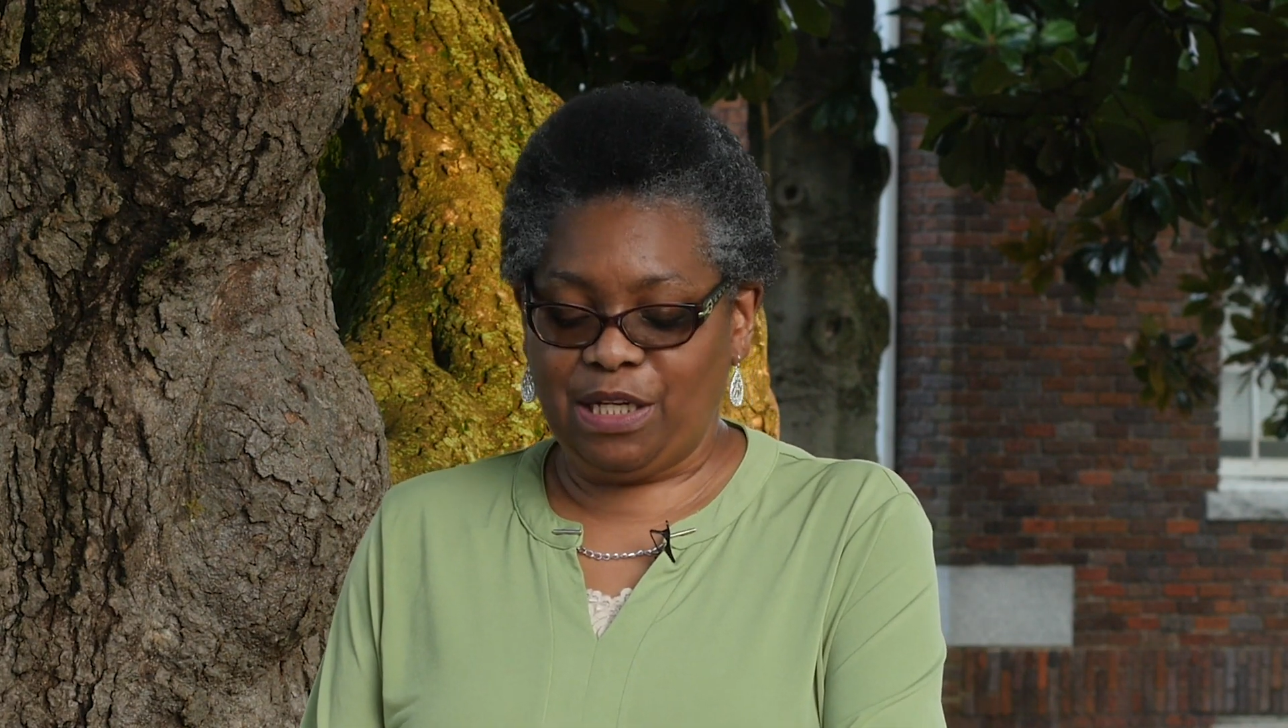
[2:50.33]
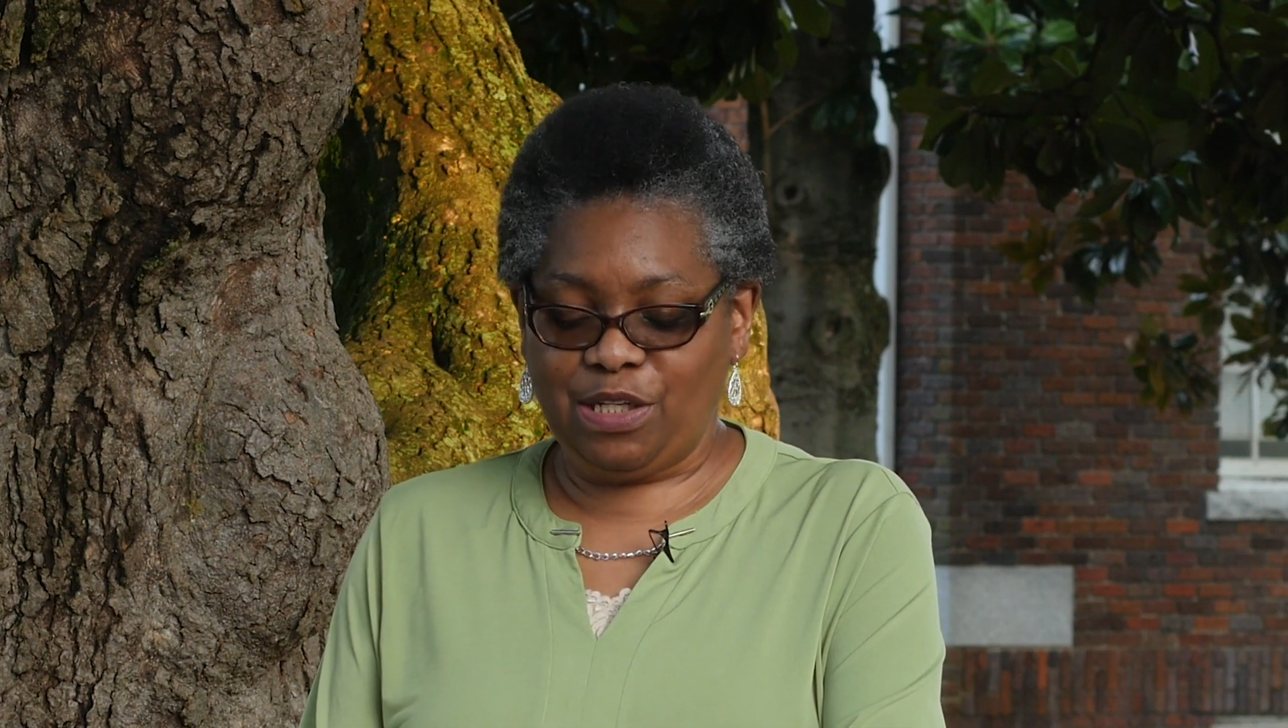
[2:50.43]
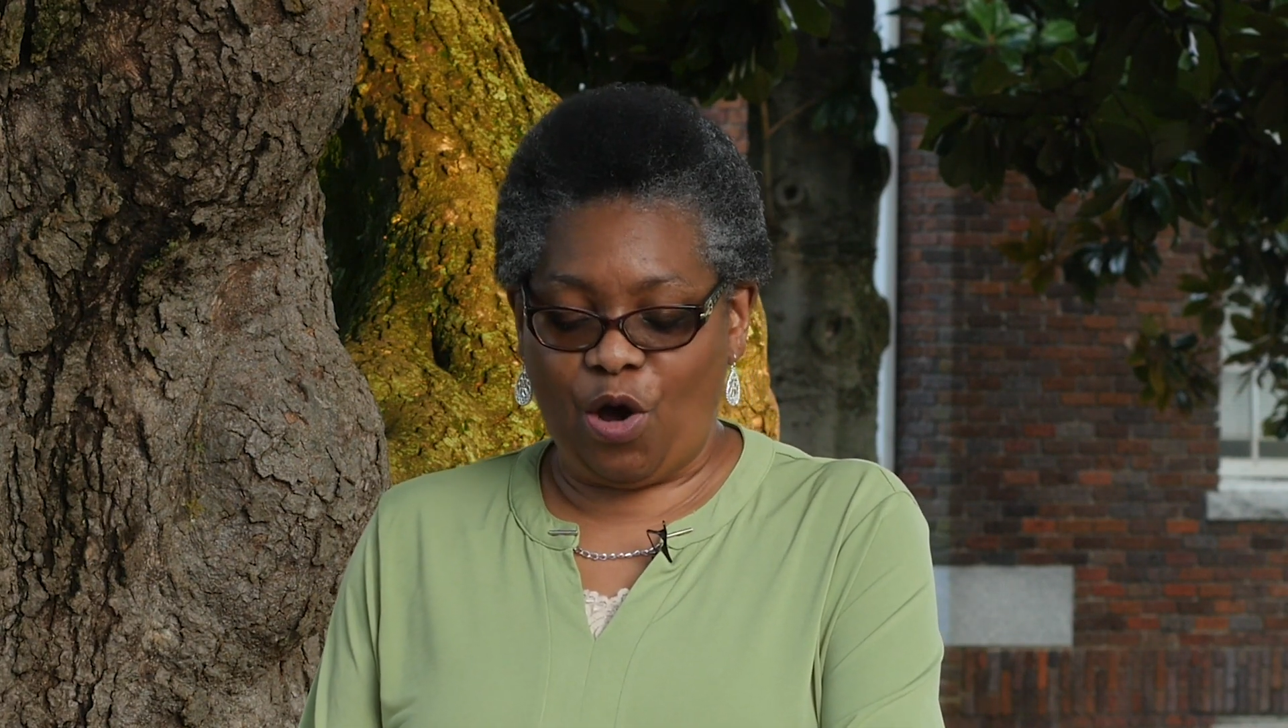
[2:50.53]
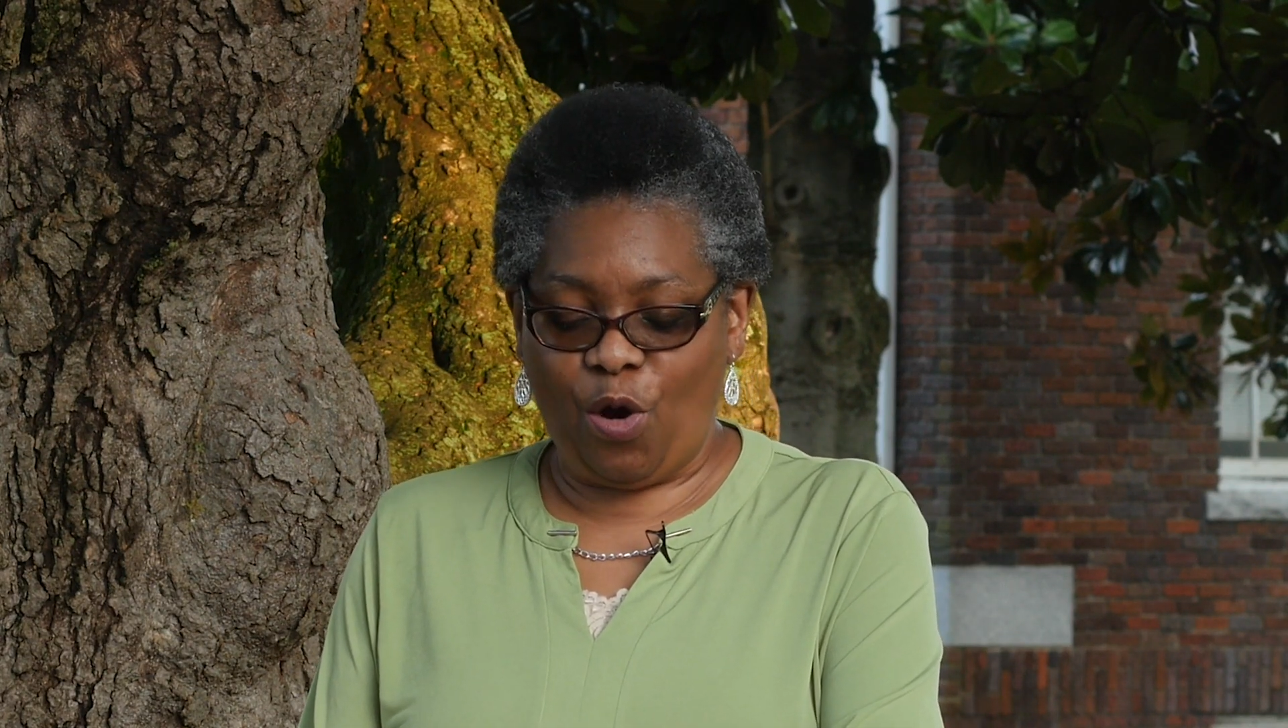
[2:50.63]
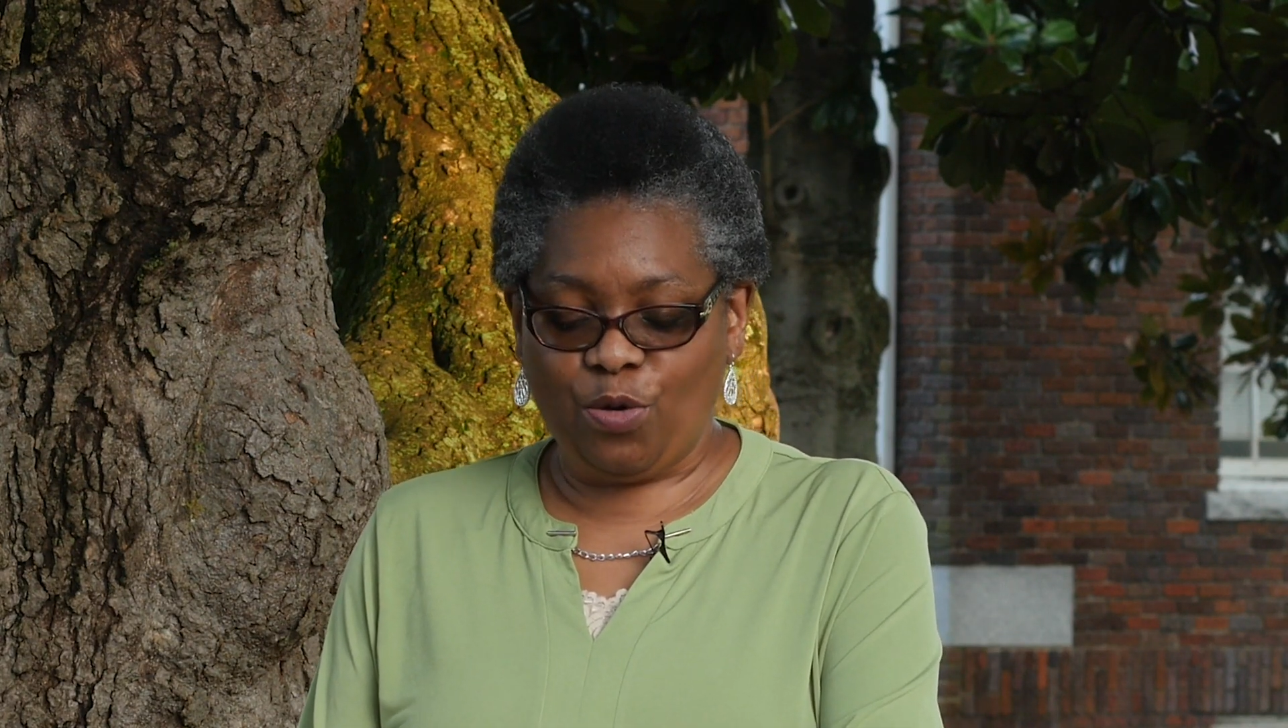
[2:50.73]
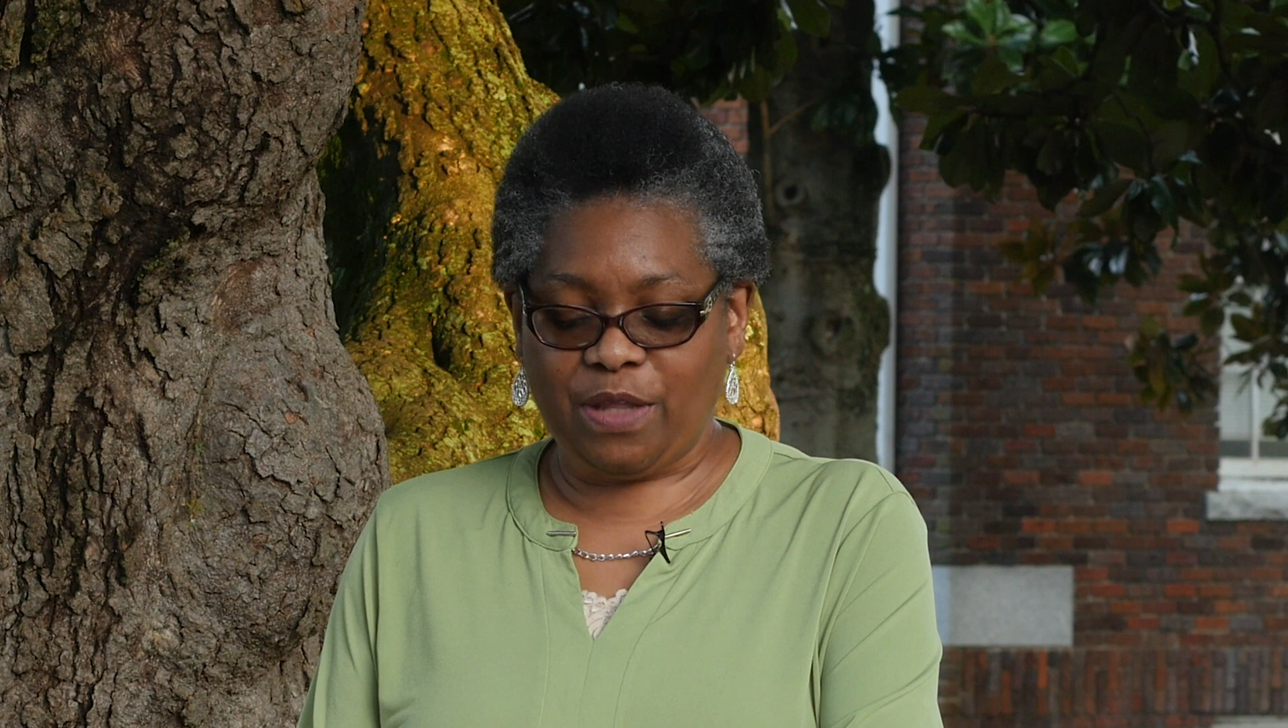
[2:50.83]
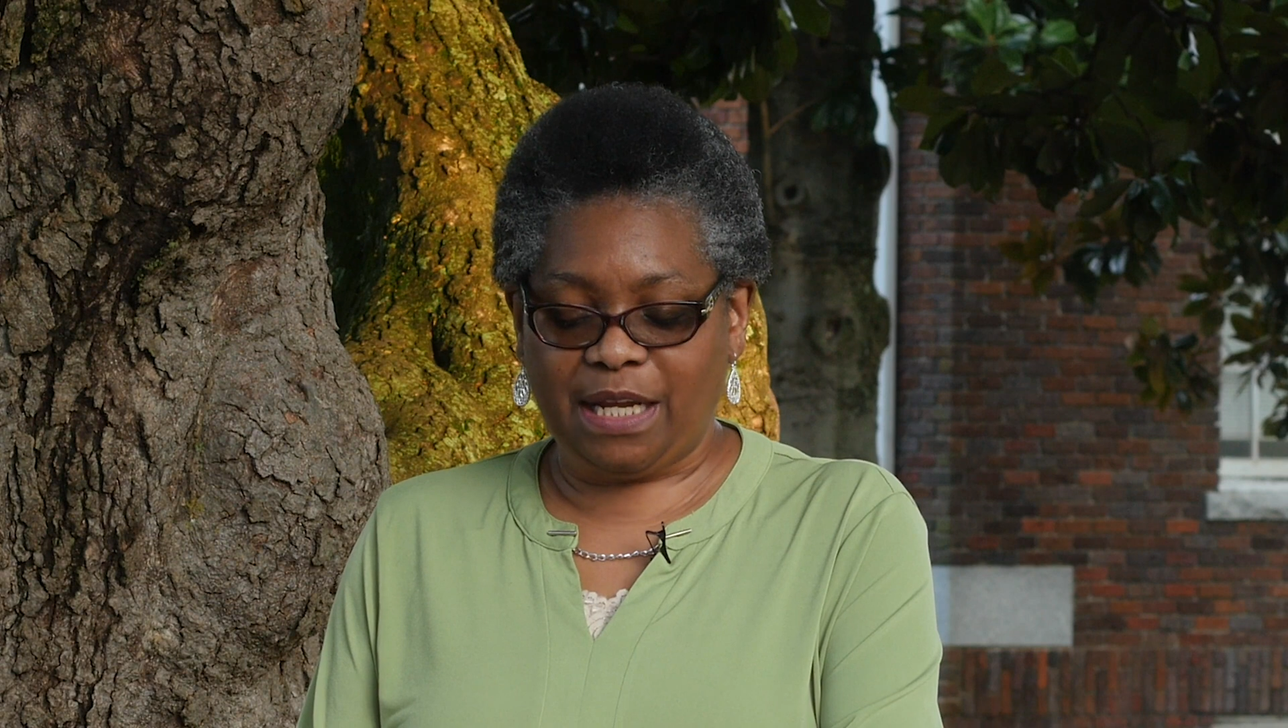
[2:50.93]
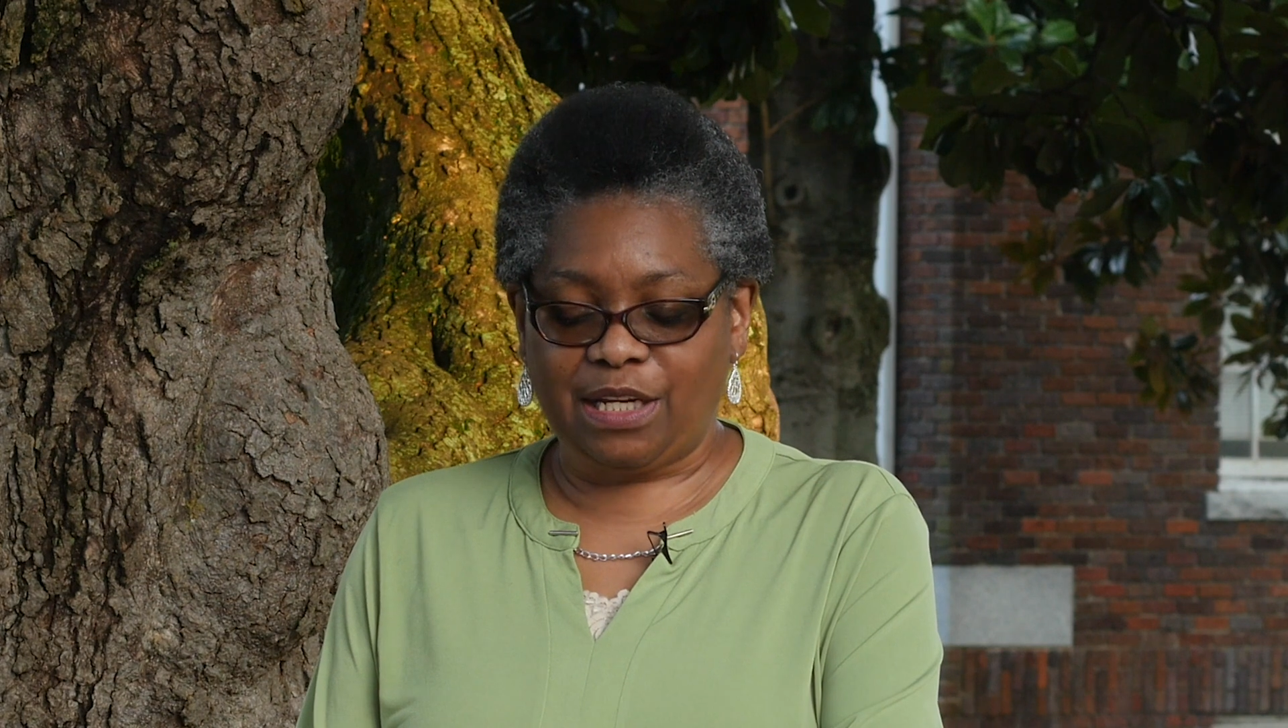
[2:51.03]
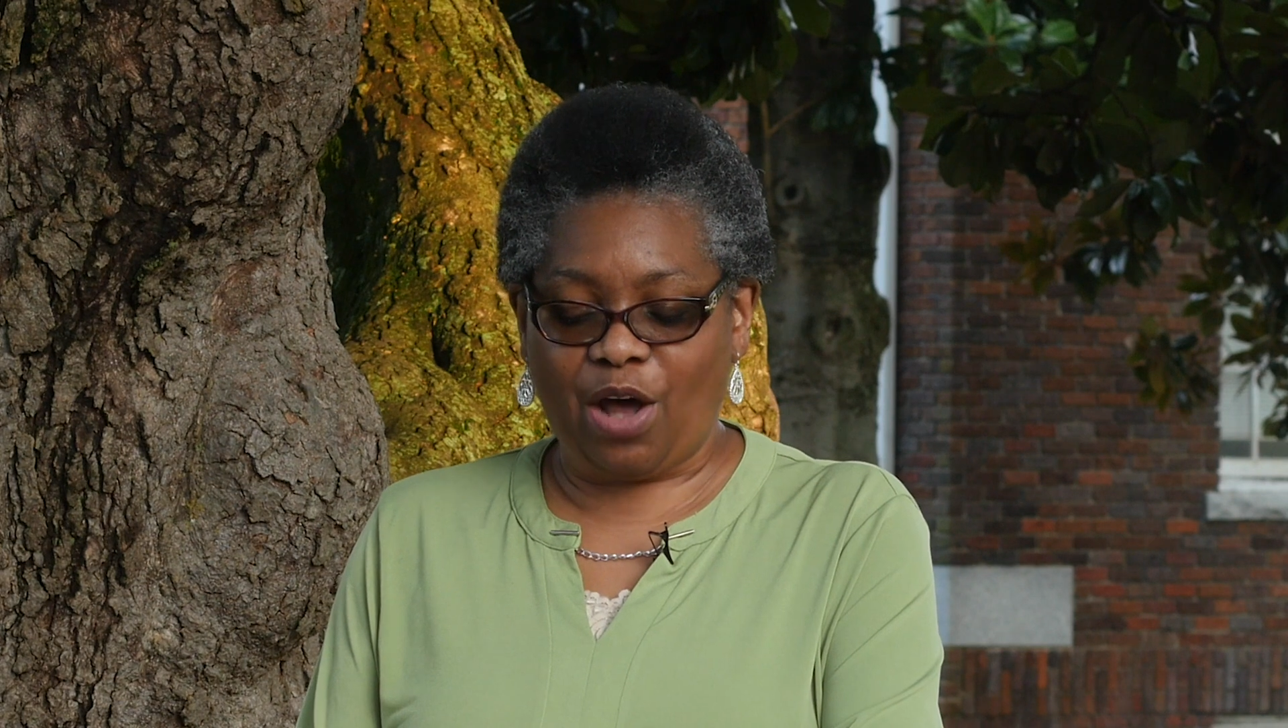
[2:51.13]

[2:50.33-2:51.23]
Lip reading: know that in